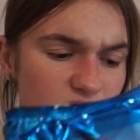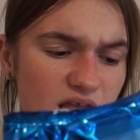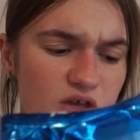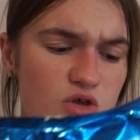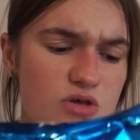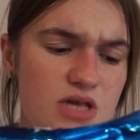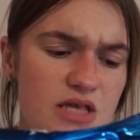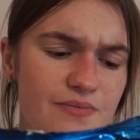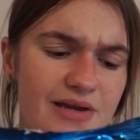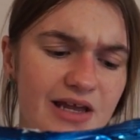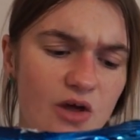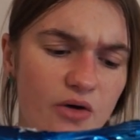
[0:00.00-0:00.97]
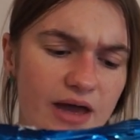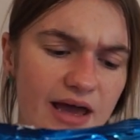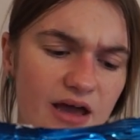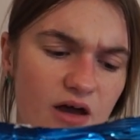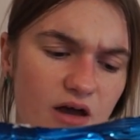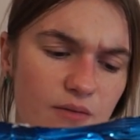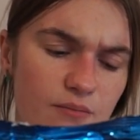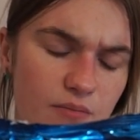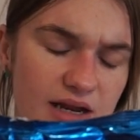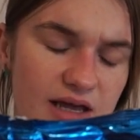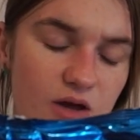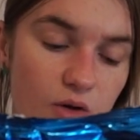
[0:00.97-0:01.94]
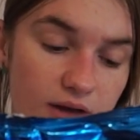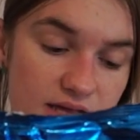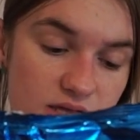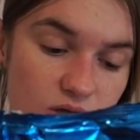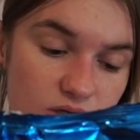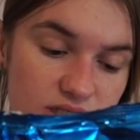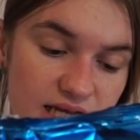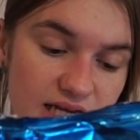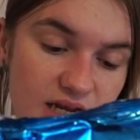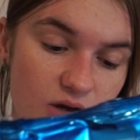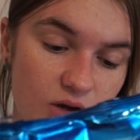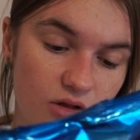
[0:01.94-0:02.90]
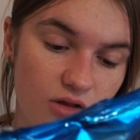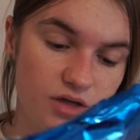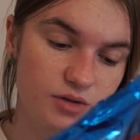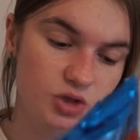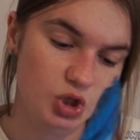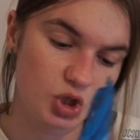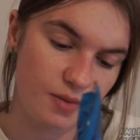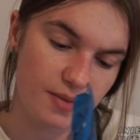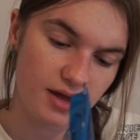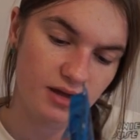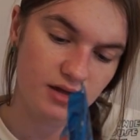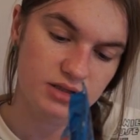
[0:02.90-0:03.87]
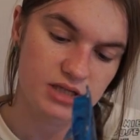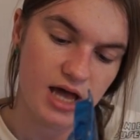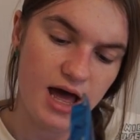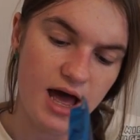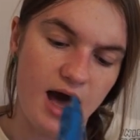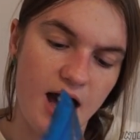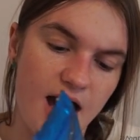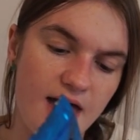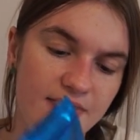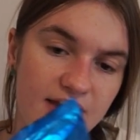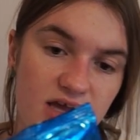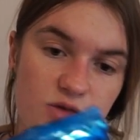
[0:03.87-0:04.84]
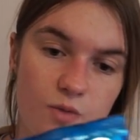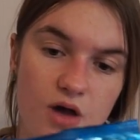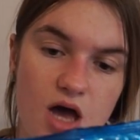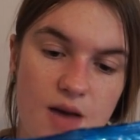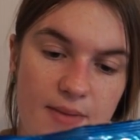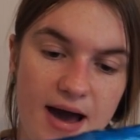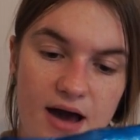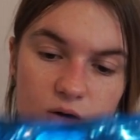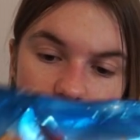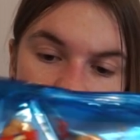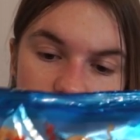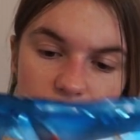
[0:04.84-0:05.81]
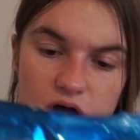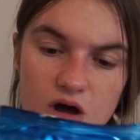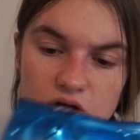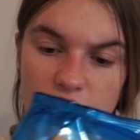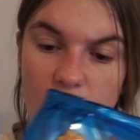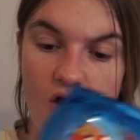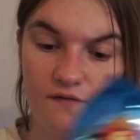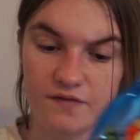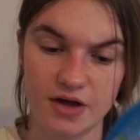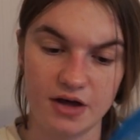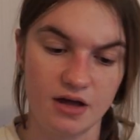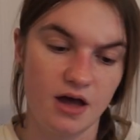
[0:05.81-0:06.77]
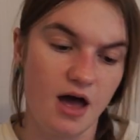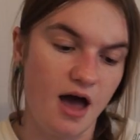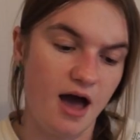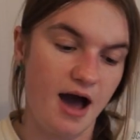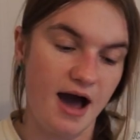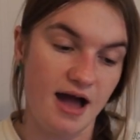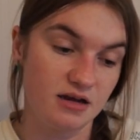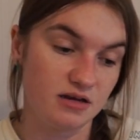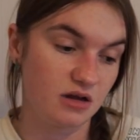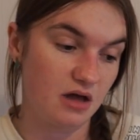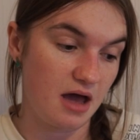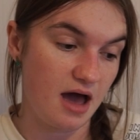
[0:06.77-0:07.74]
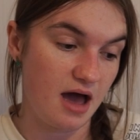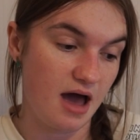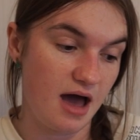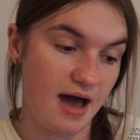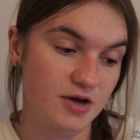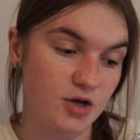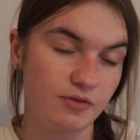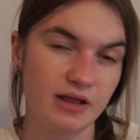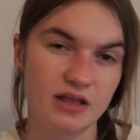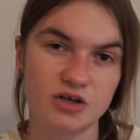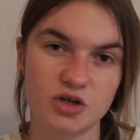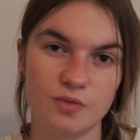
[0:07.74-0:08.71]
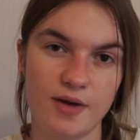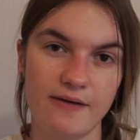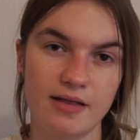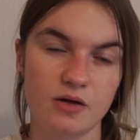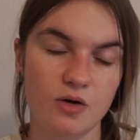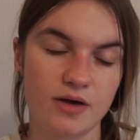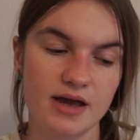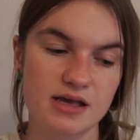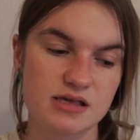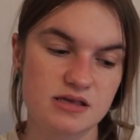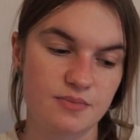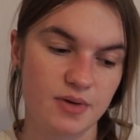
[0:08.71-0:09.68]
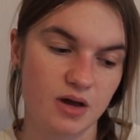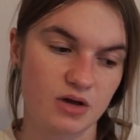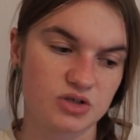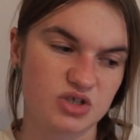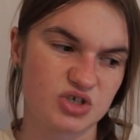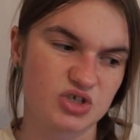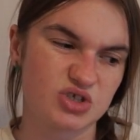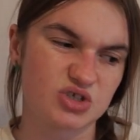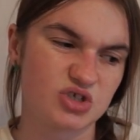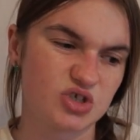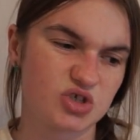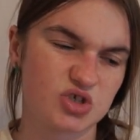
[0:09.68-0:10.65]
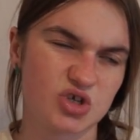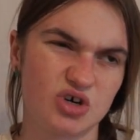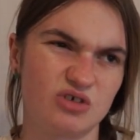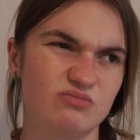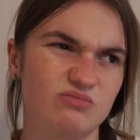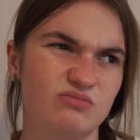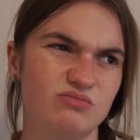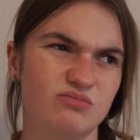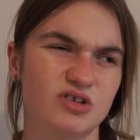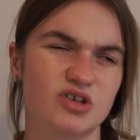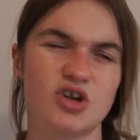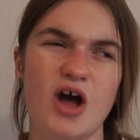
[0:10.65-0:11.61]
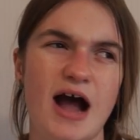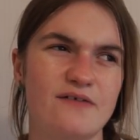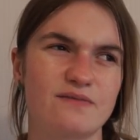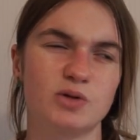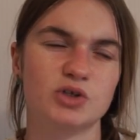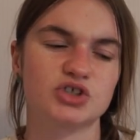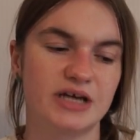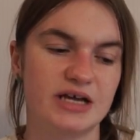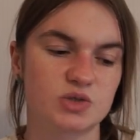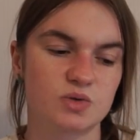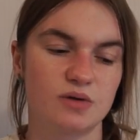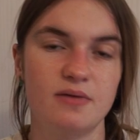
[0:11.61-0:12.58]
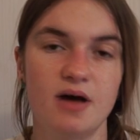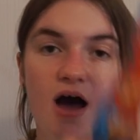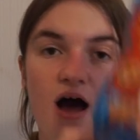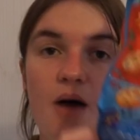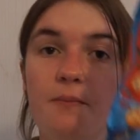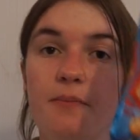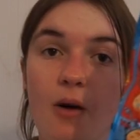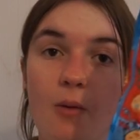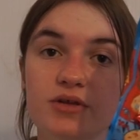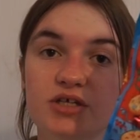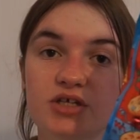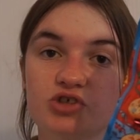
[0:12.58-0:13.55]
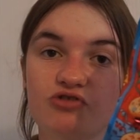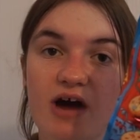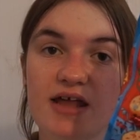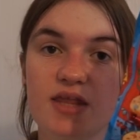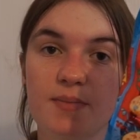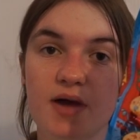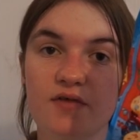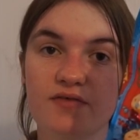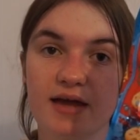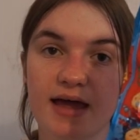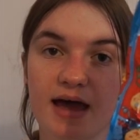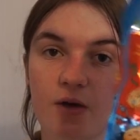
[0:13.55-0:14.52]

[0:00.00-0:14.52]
just says mini cookies containing coloured sugar pearls, and these were a pound on offer. And I don't really do Maryland cookies because they don't have much taste to them, but I wanted to try the birthday cake